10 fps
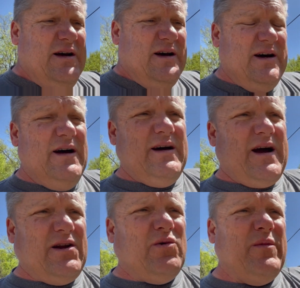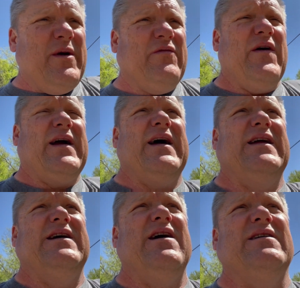Uh, I don't remember if I got
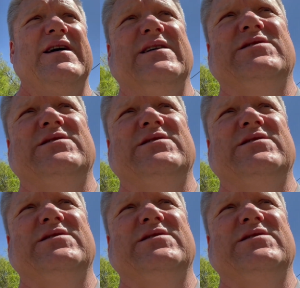any contacts